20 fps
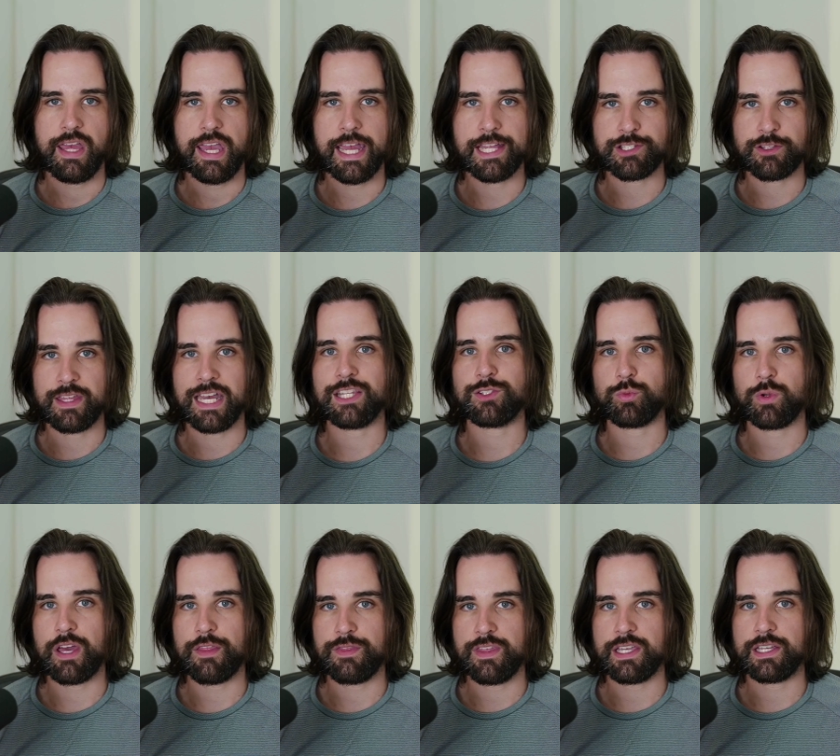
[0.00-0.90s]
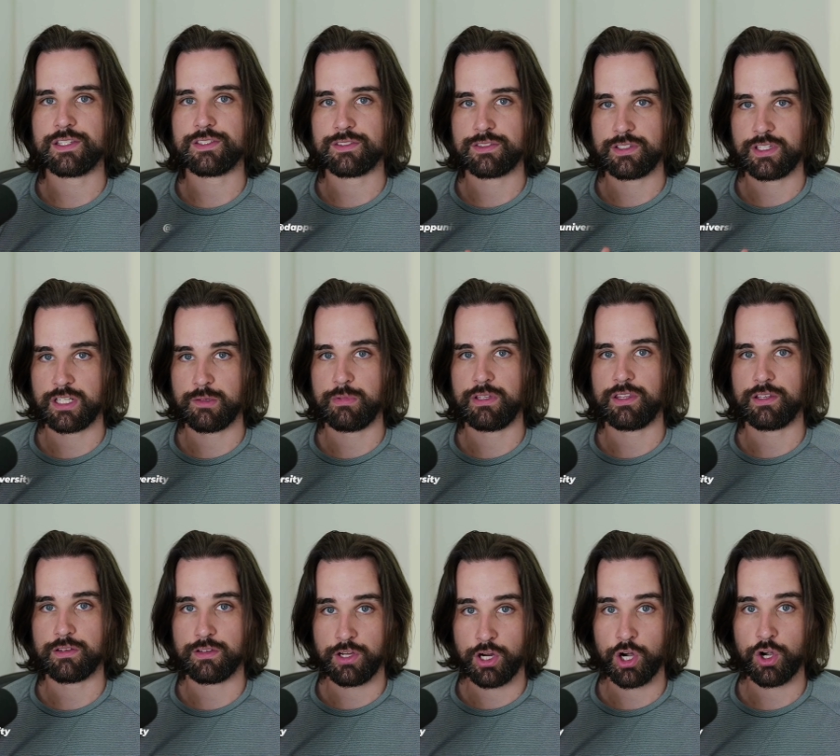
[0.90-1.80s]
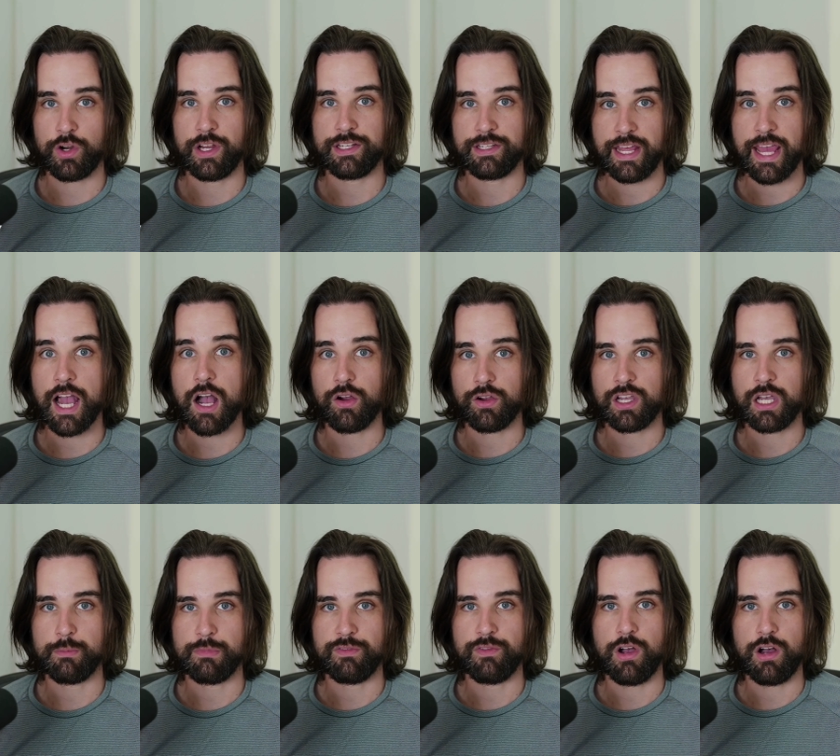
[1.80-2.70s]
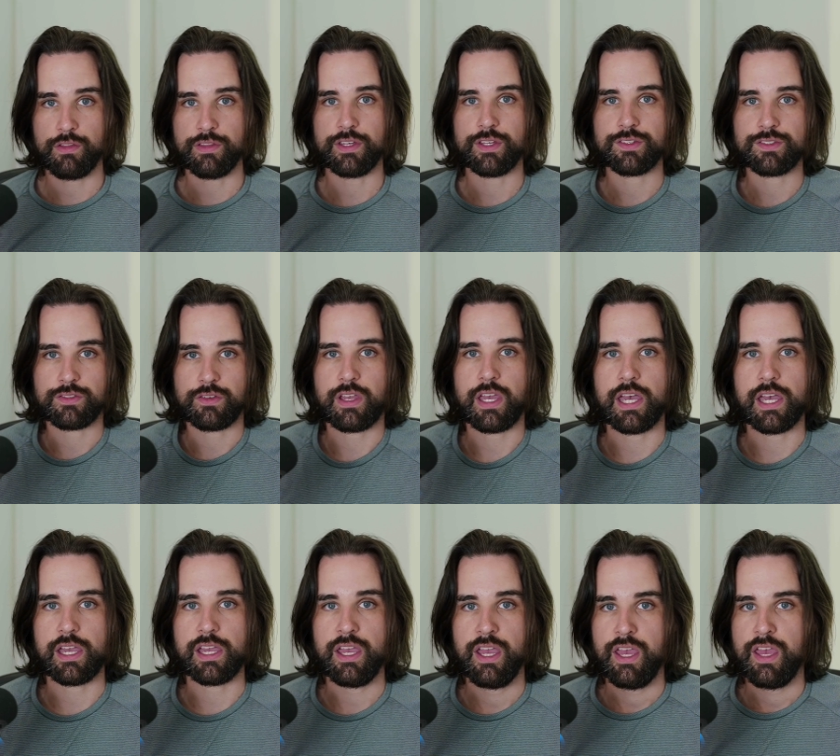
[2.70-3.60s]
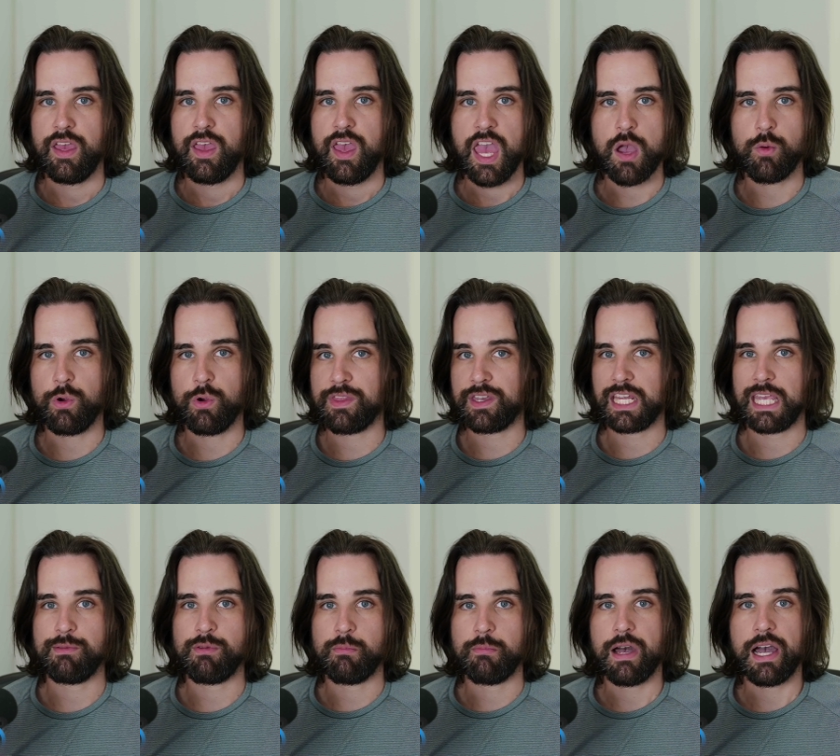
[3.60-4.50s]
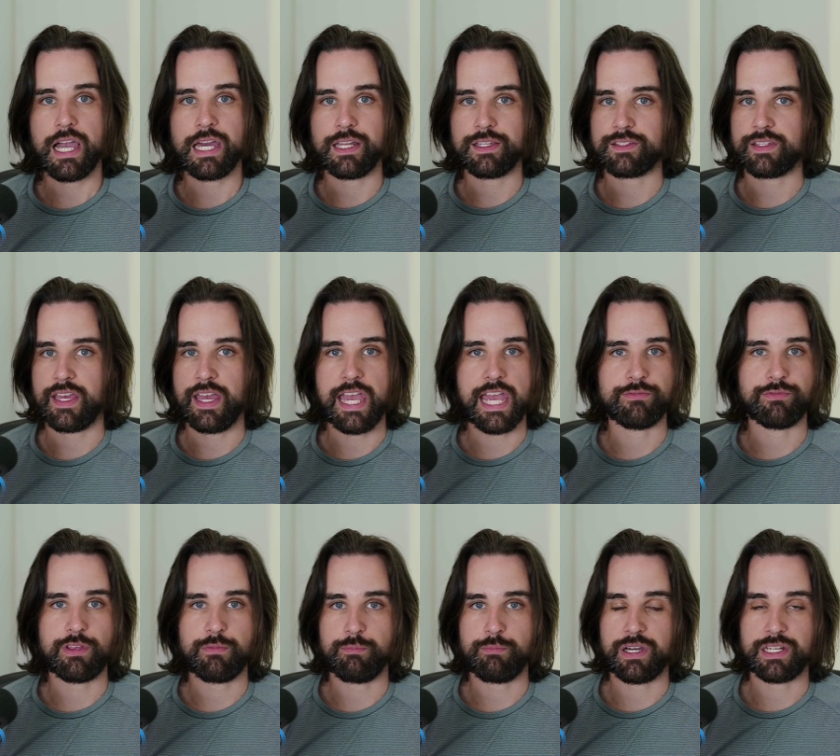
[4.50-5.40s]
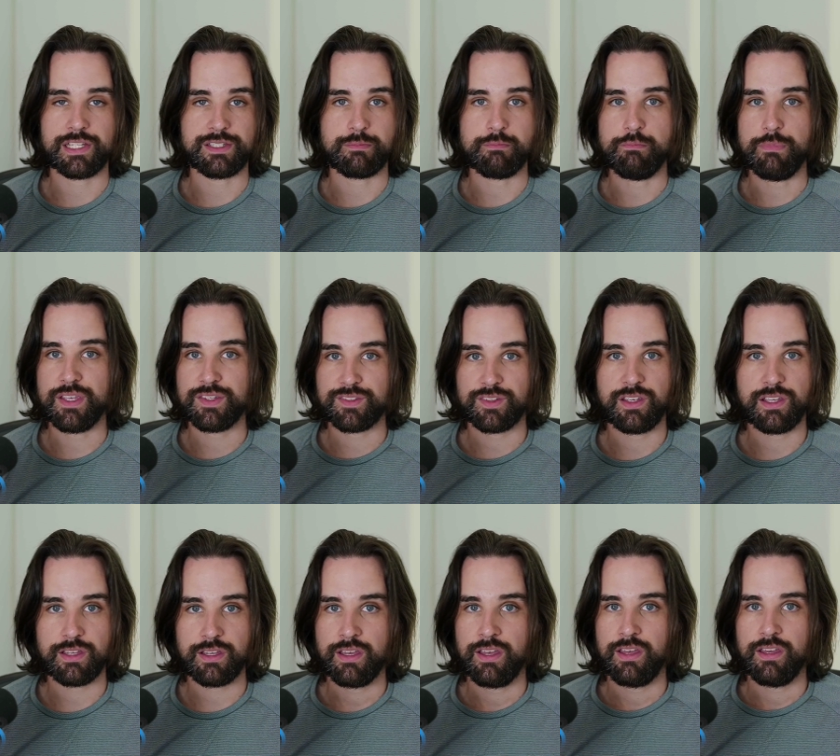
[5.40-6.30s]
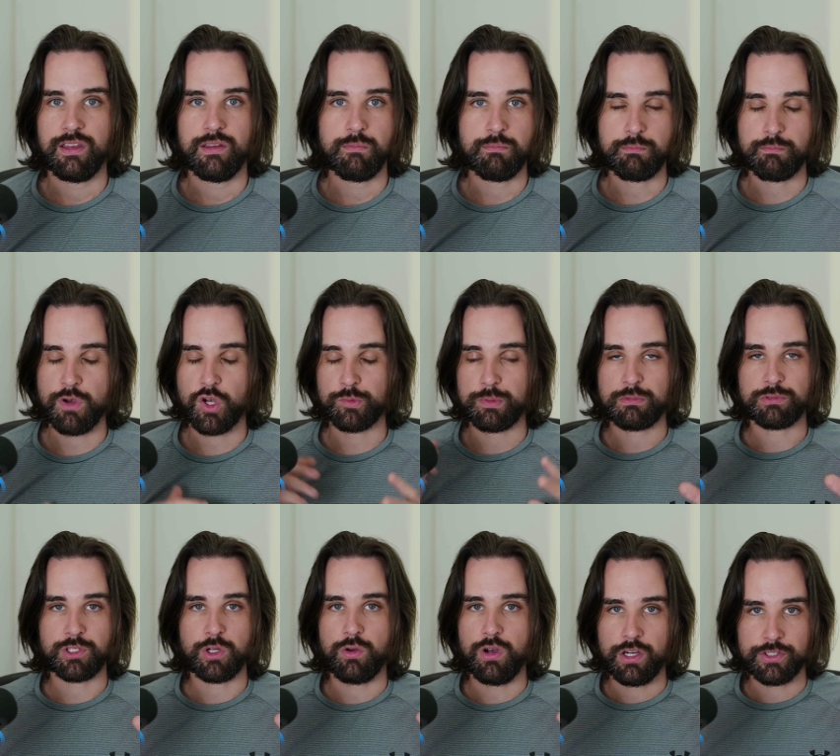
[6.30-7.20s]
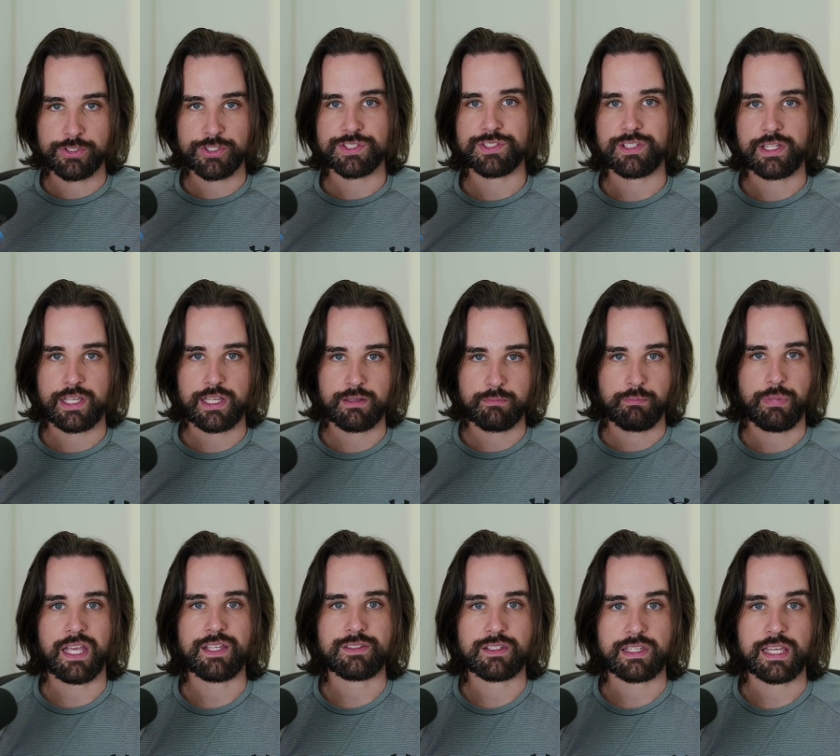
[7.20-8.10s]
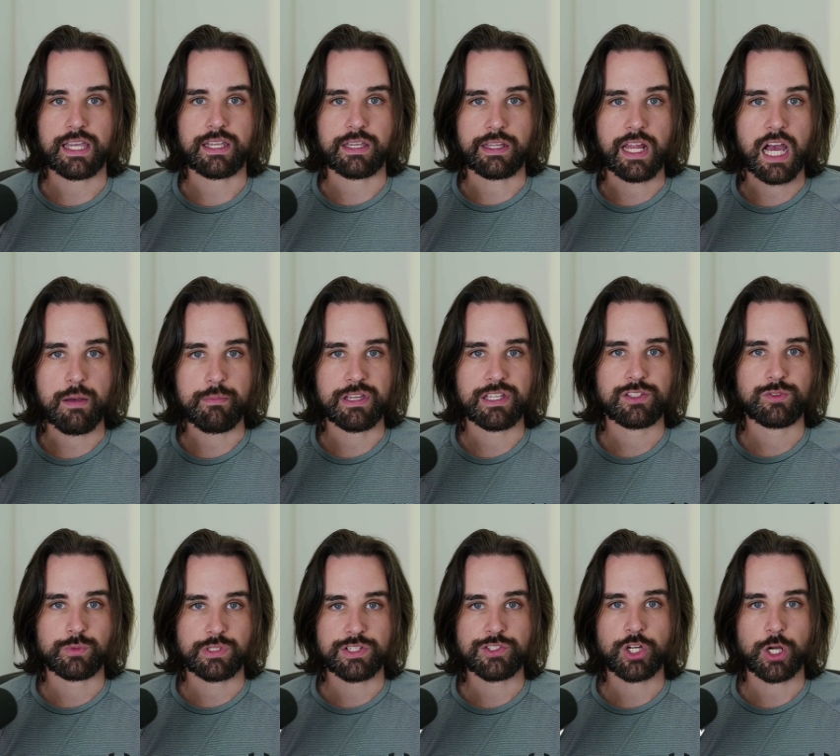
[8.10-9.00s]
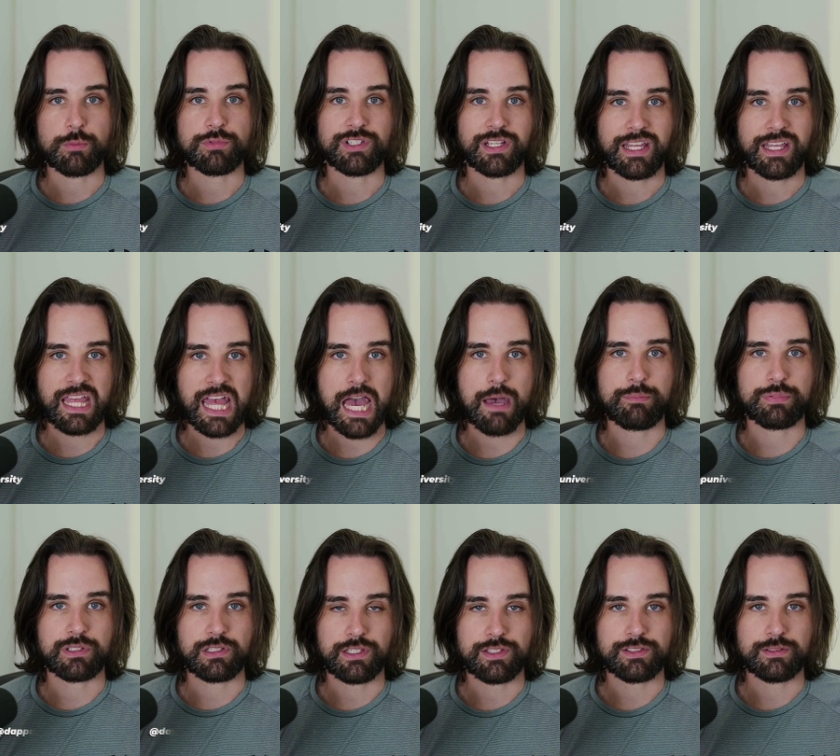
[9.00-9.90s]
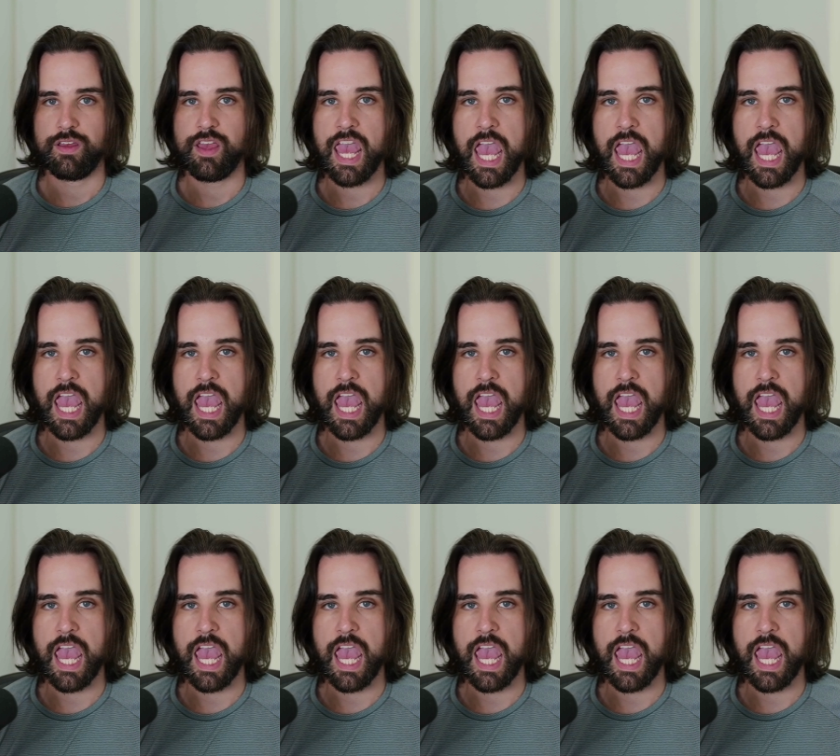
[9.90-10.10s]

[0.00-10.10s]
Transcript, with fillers: And so that's what I think is going to be the current outcome of all this. Okay. And one thing to keep in mind is that everybody's missing most people don't understand basic economics when it comes to capitalism.